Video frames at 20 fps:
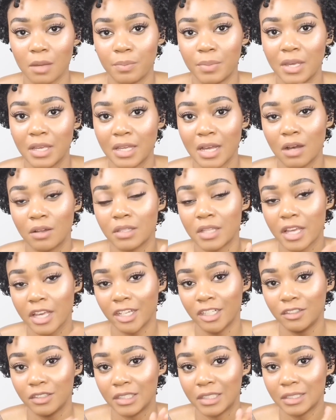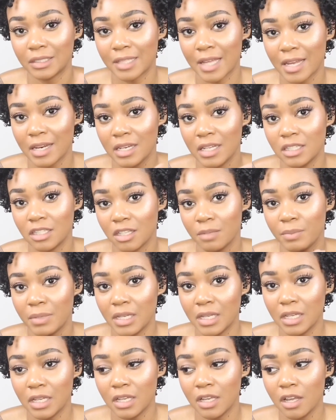pick out the areas that need to
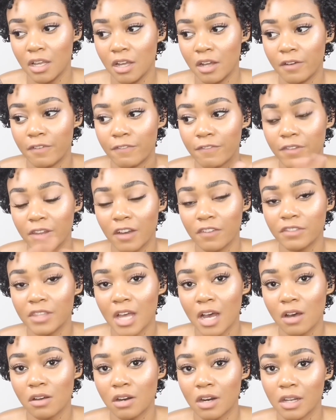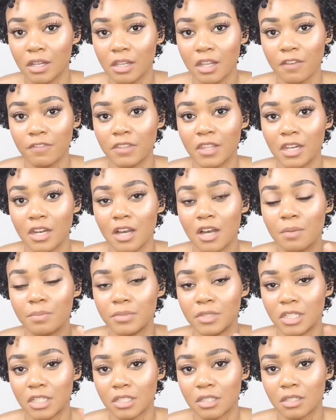be fluffed out or lifted
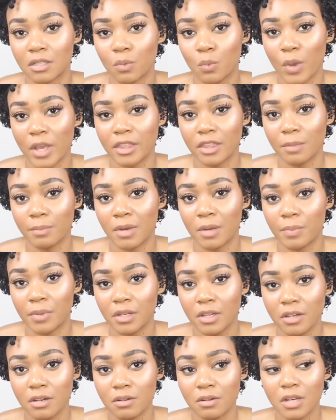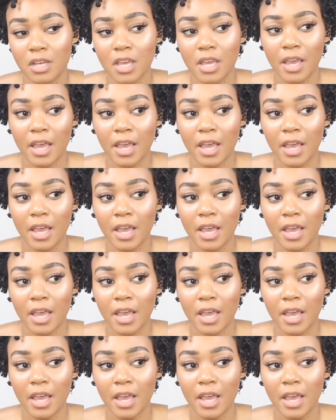up just to wake them up a little.